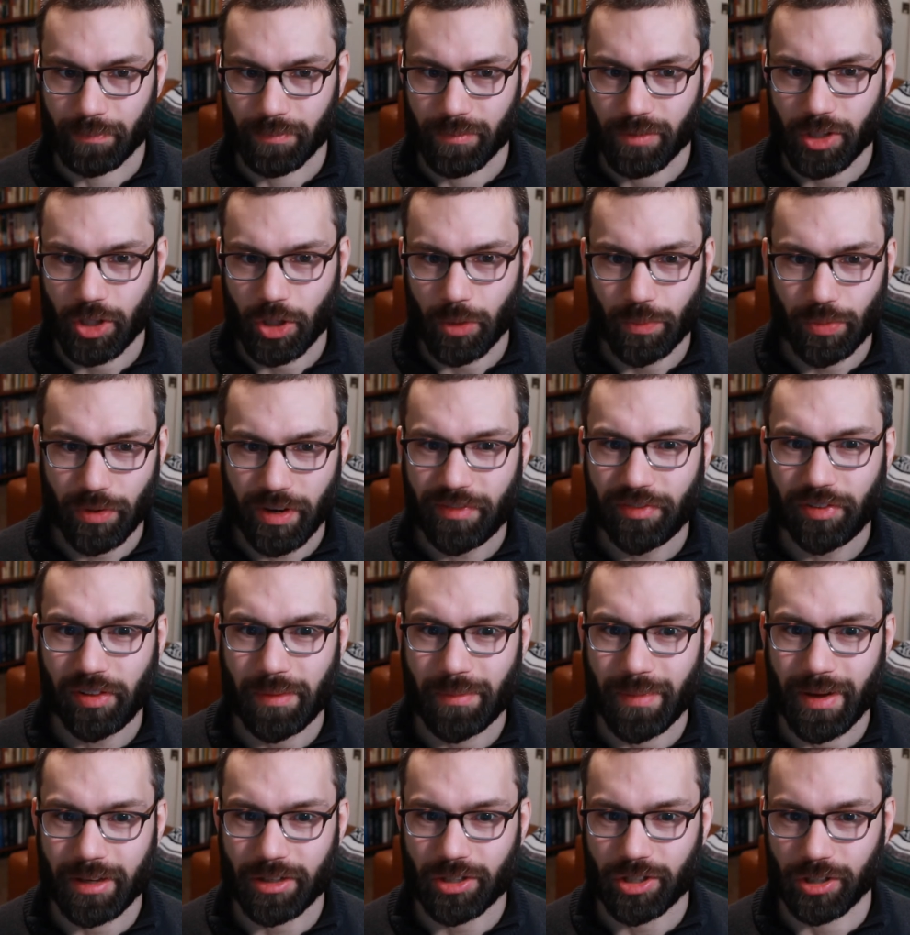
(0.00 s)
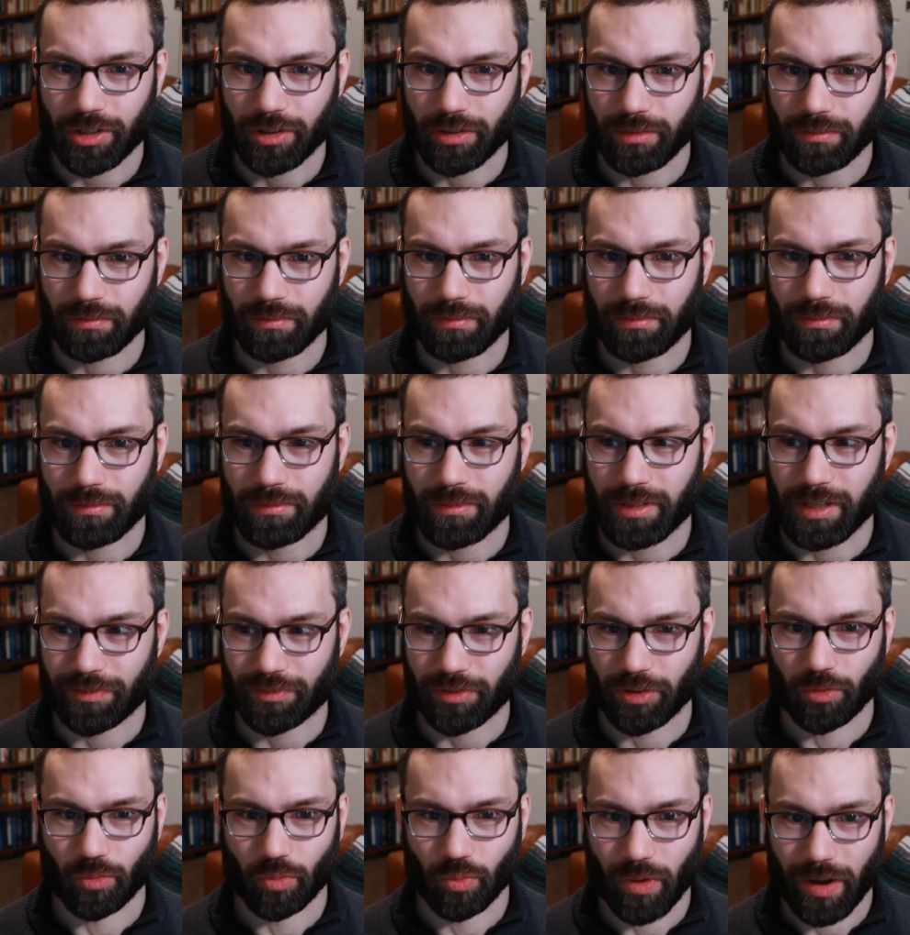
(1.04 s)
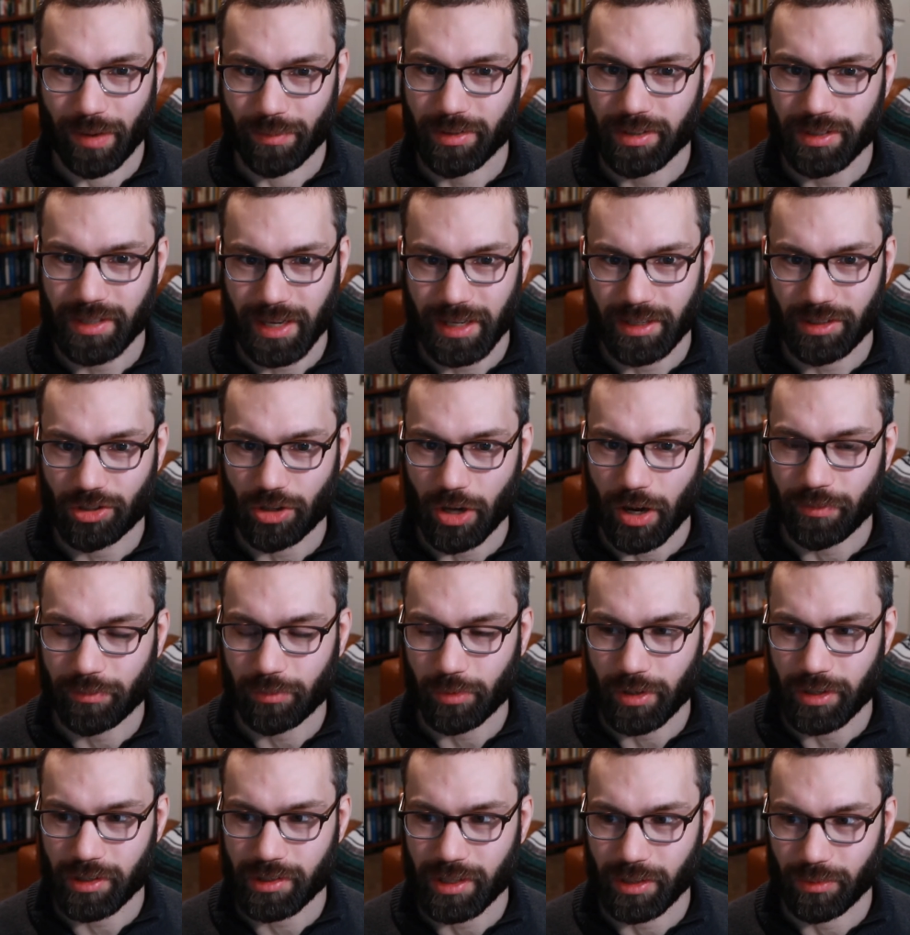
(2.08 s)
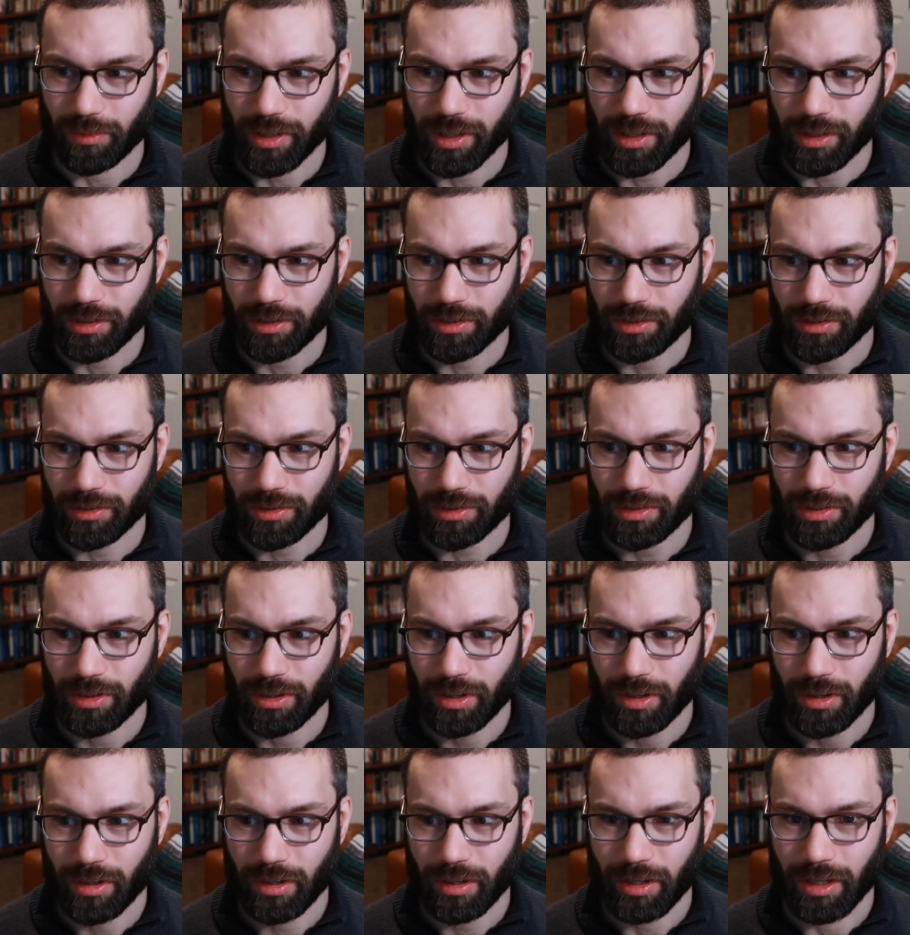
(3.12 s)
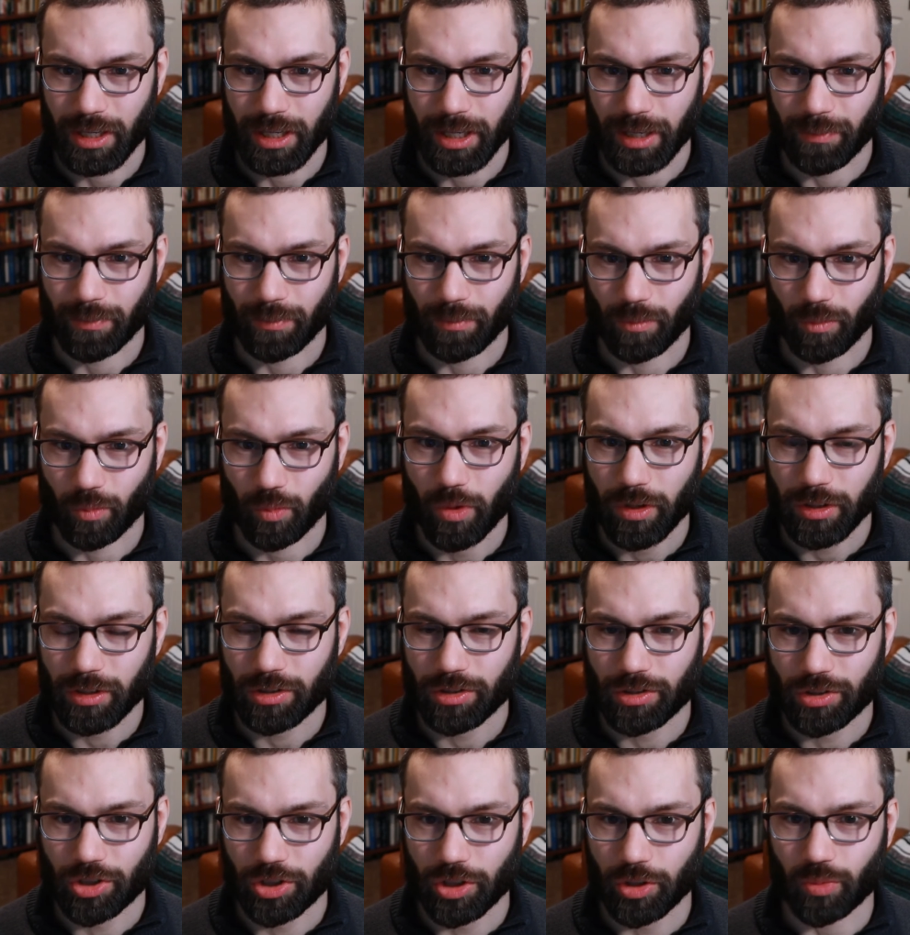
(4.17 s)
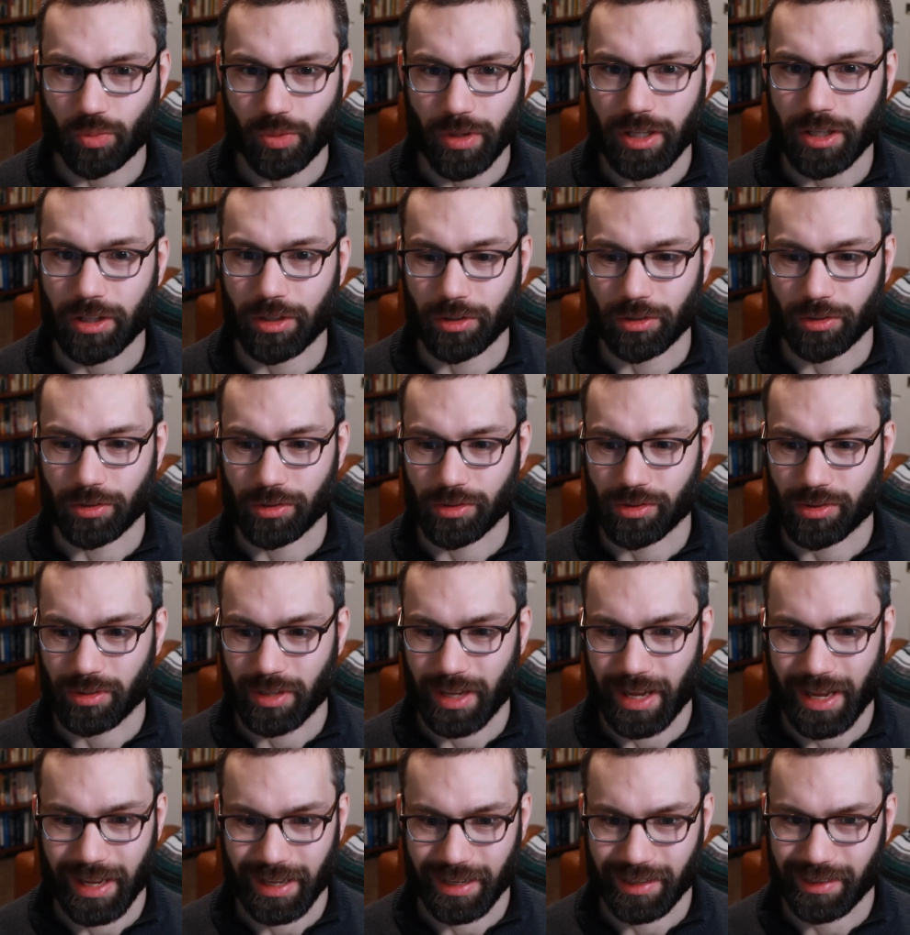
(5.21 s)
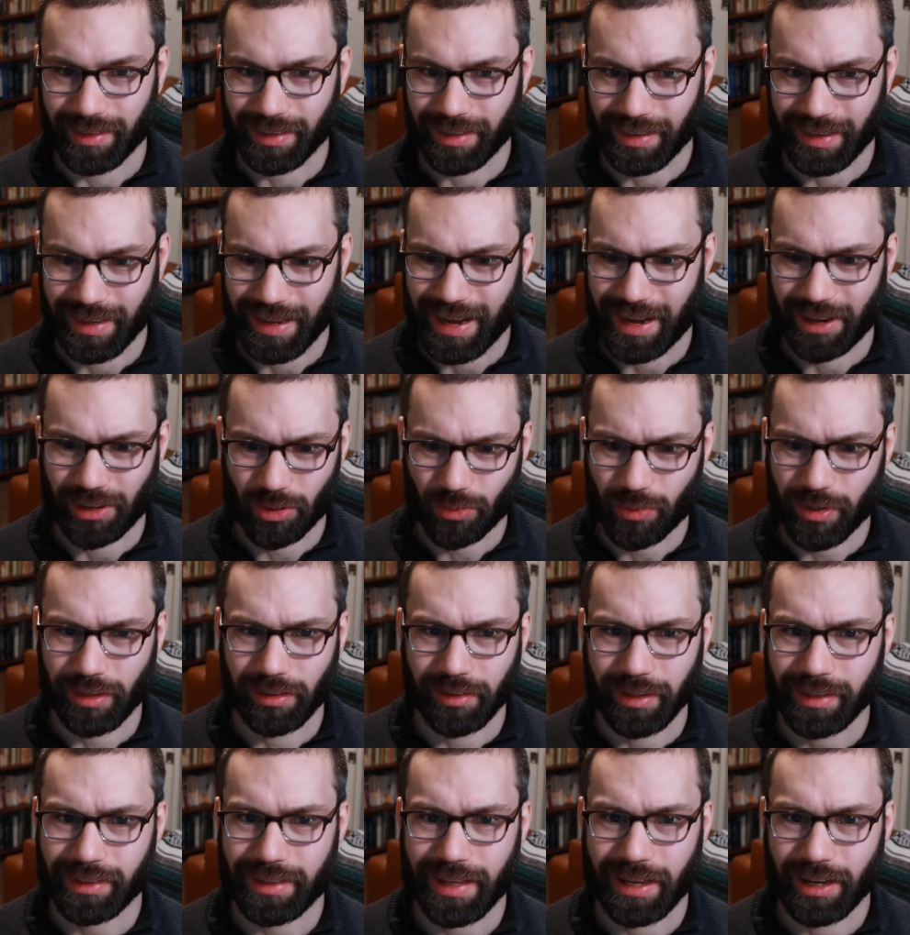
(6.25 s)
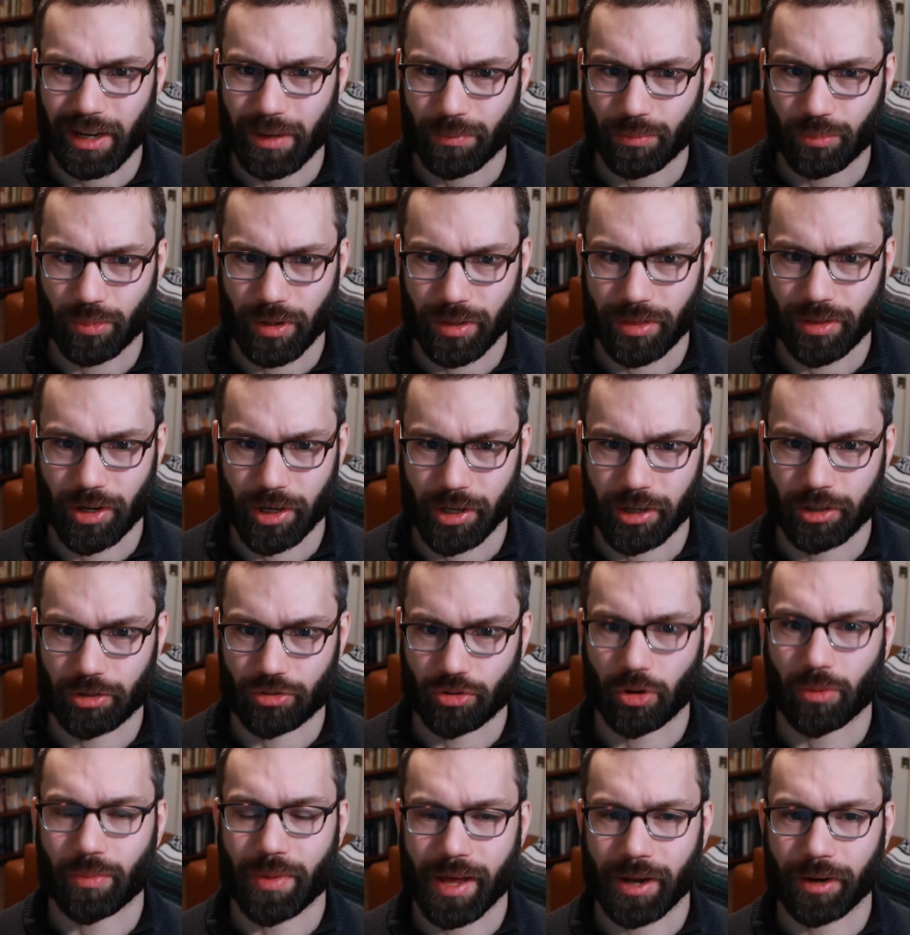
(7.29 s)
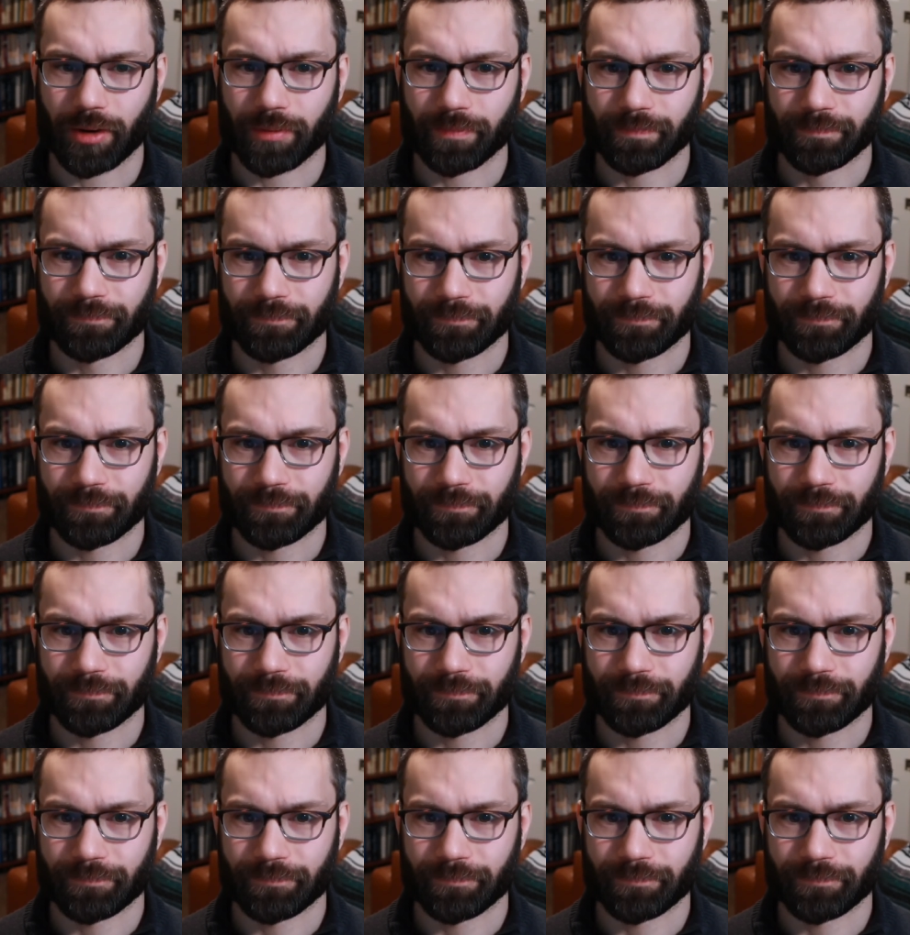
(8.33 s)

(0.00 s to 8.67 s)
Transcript: You briefly mentioned different web design softwares that we could use. What should we use and how do we link that up with our control panel?